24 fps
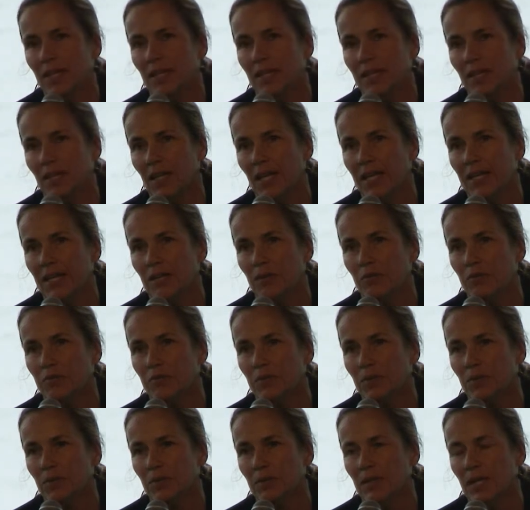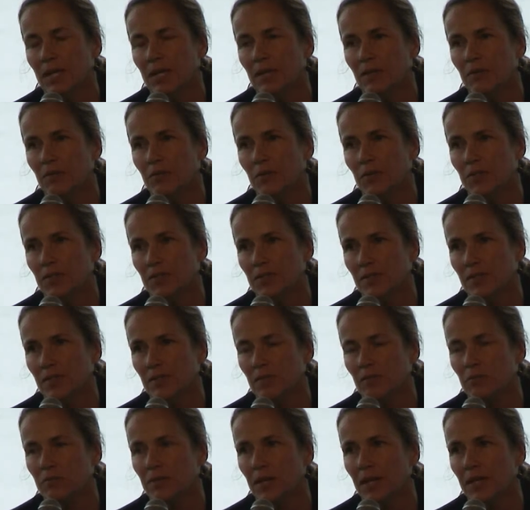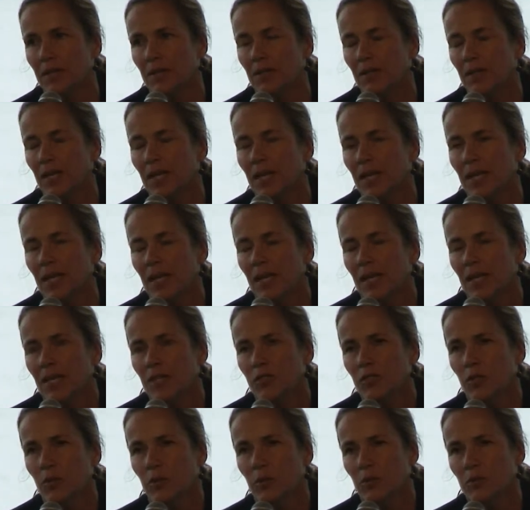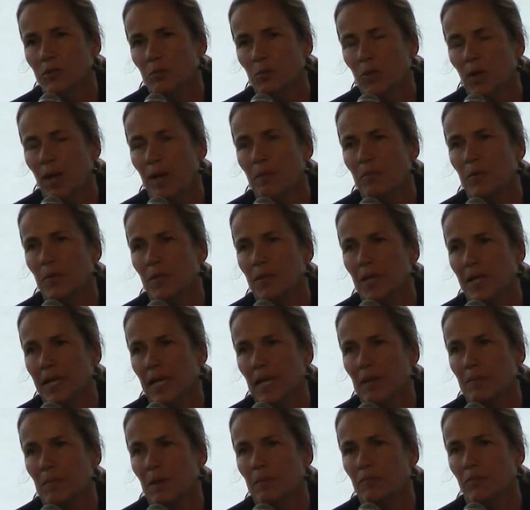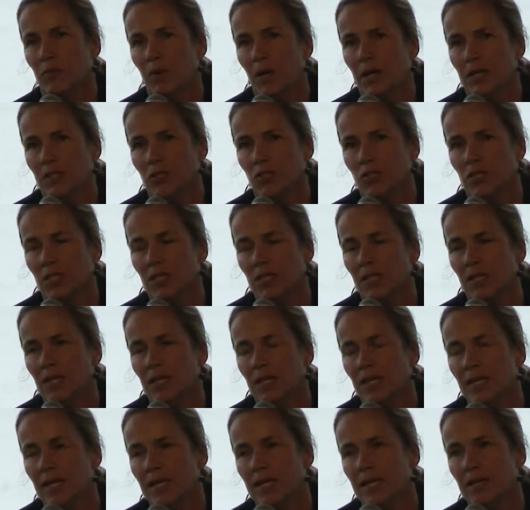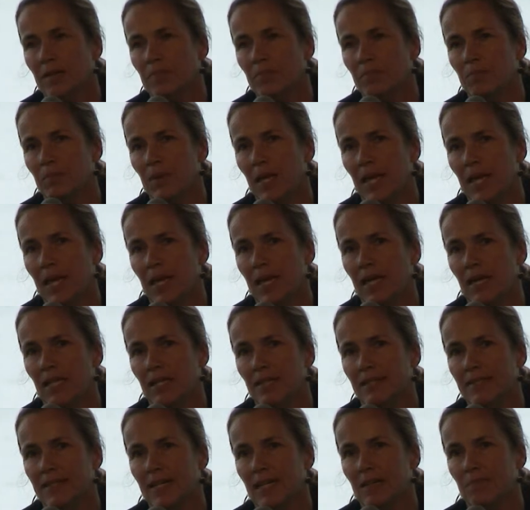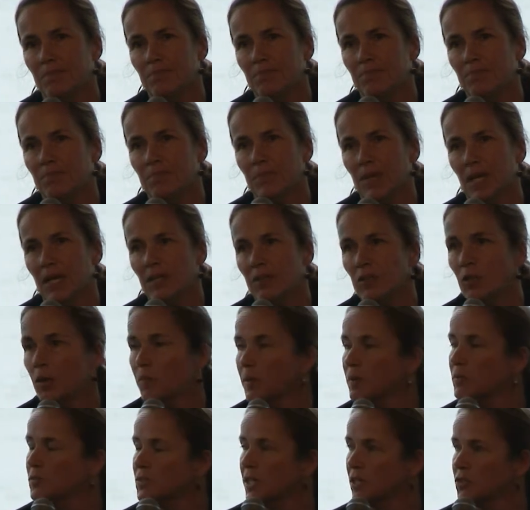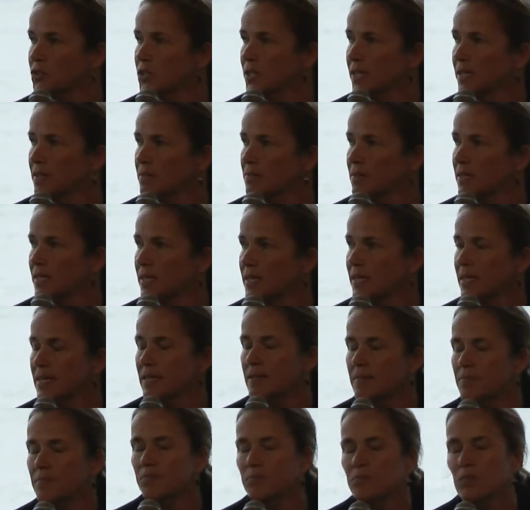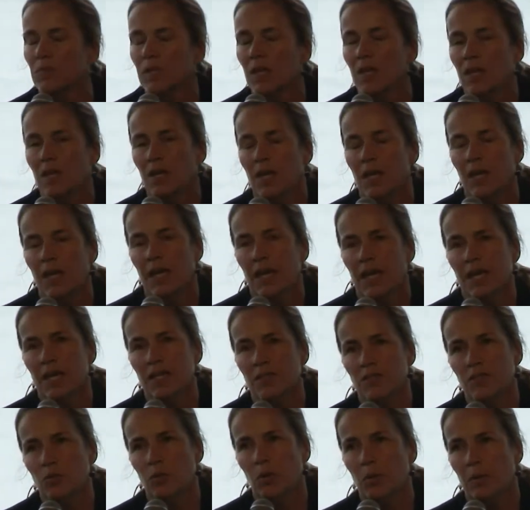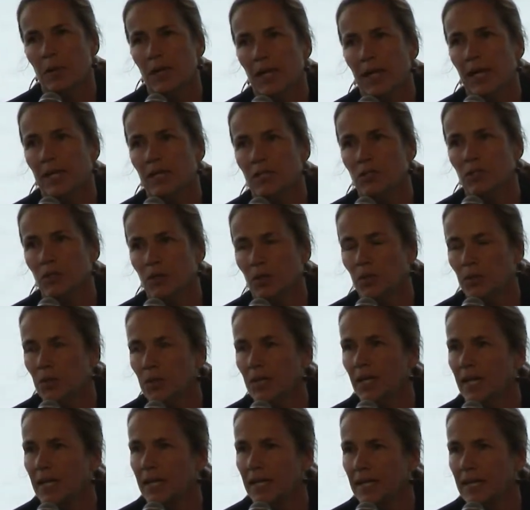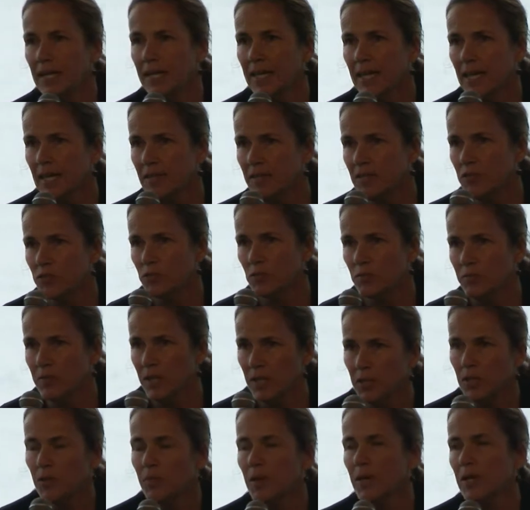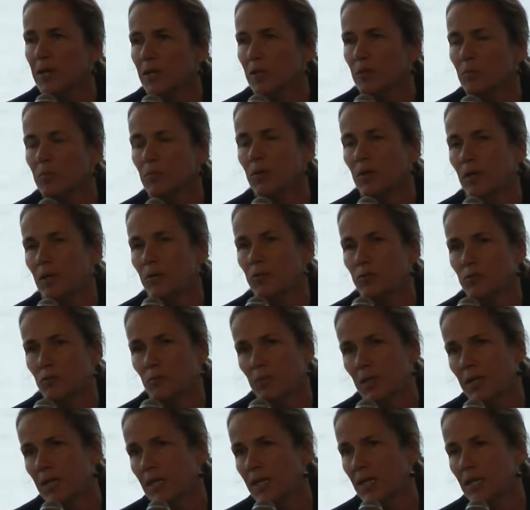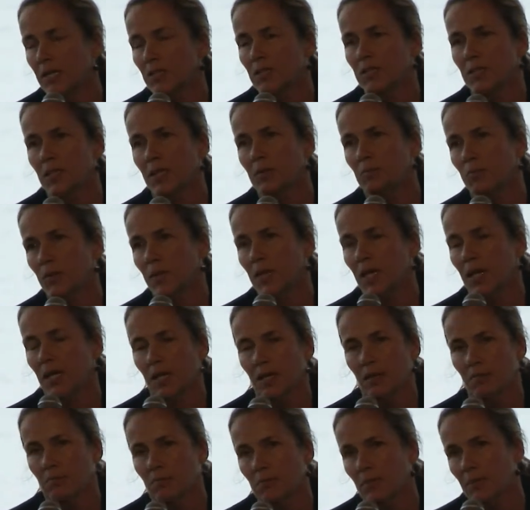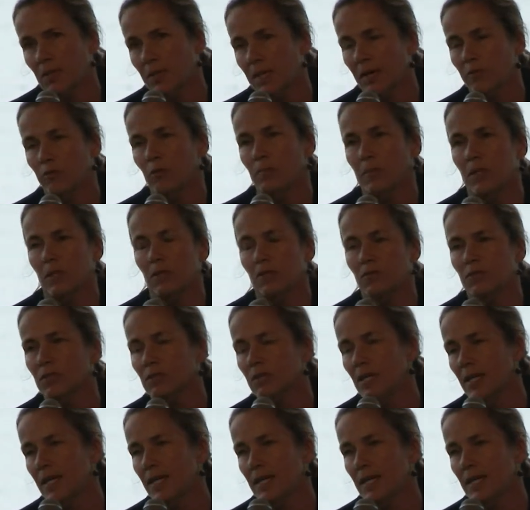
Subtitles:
in line for disease and fire. So there was a property that came up for auction, and nobody was touching it. And so we went ahead and took a look at it. And again, this sort of integrated approach of bringing in government,